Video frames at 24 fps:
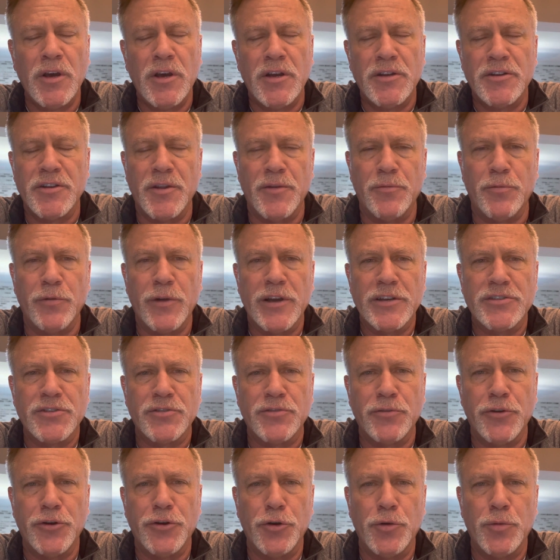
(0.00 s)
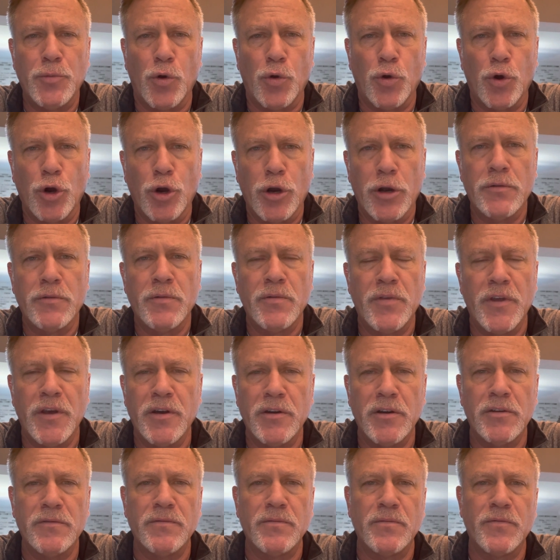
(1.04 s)
to the restroom or
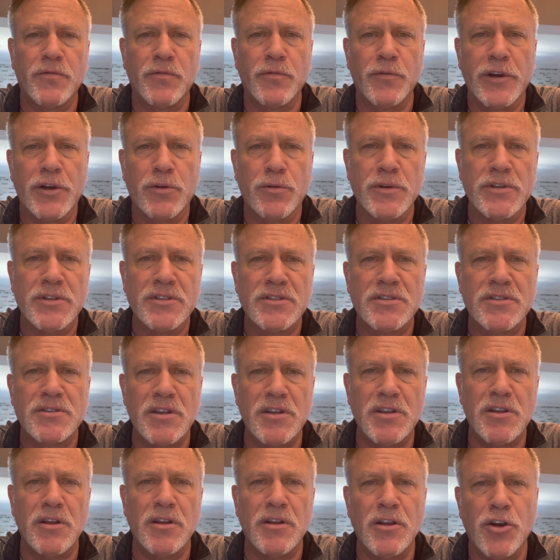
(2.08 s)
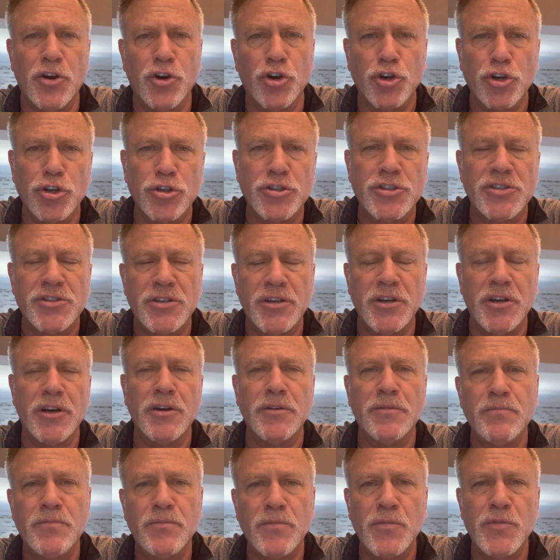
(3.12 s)
the frequent urge
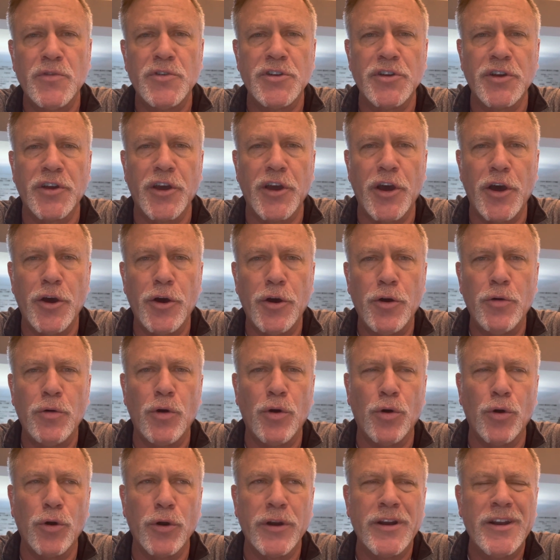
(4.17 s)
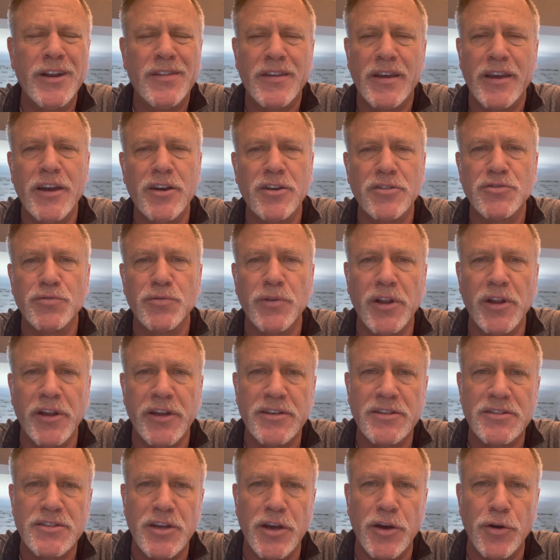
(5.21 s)
to go or anything else really.
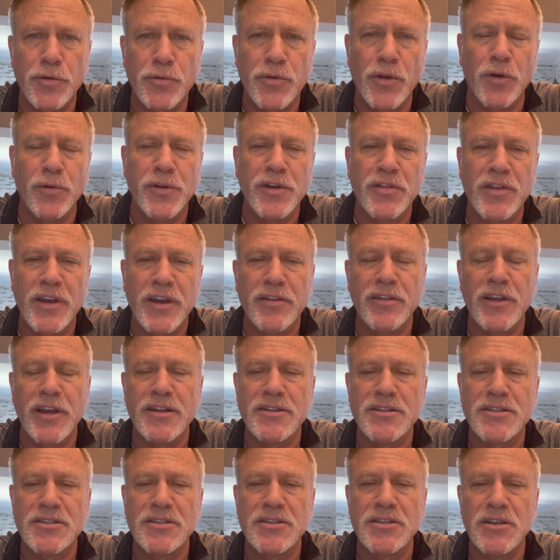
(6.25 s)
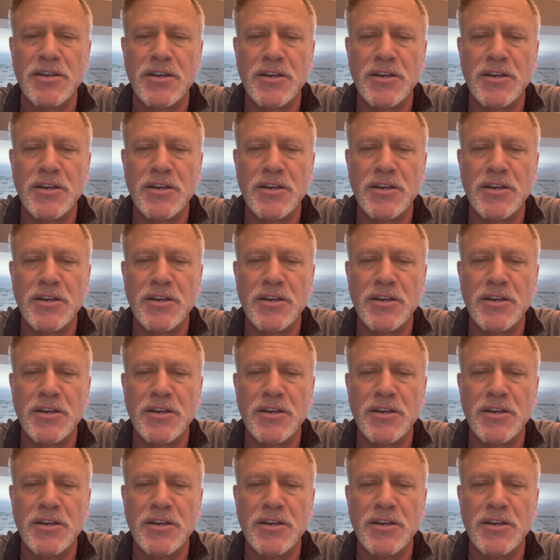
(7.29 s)
So the only thing that